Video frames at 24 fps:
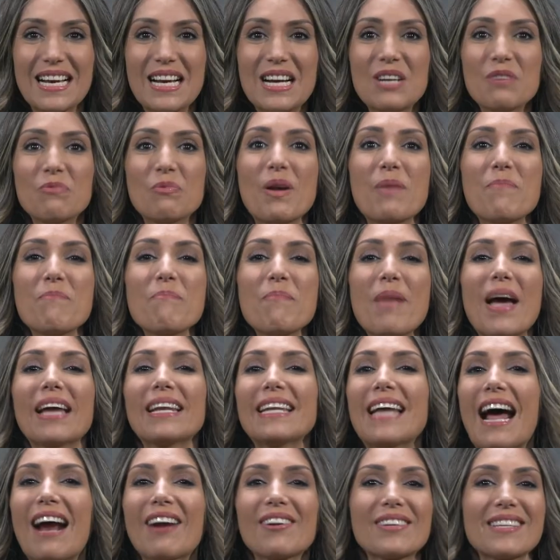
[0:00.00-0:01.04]
We met
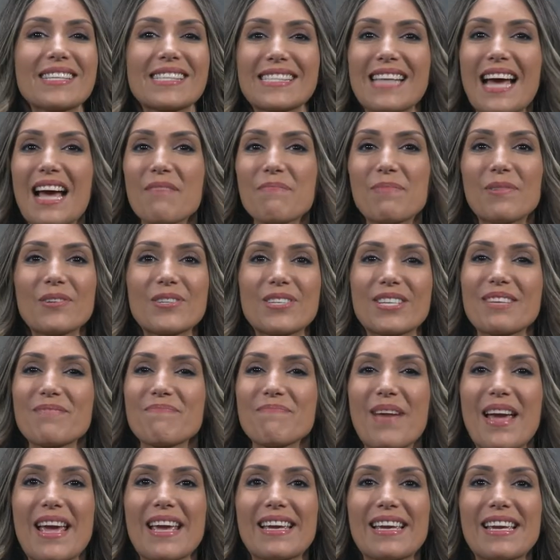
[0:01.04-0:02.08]
our discipleship
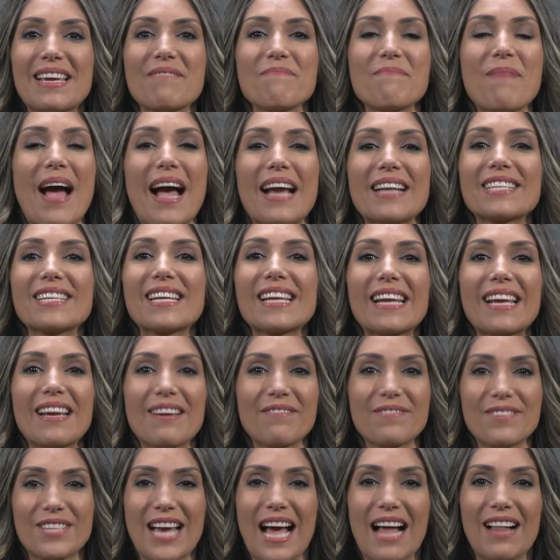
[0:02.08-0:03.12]
making matching
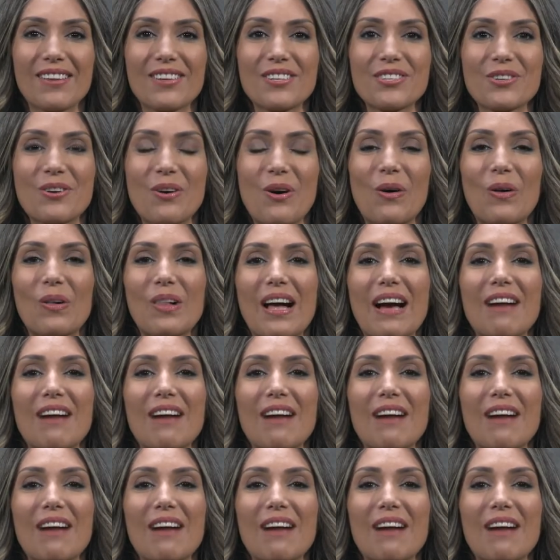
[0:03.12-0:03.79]
gift challenge goal of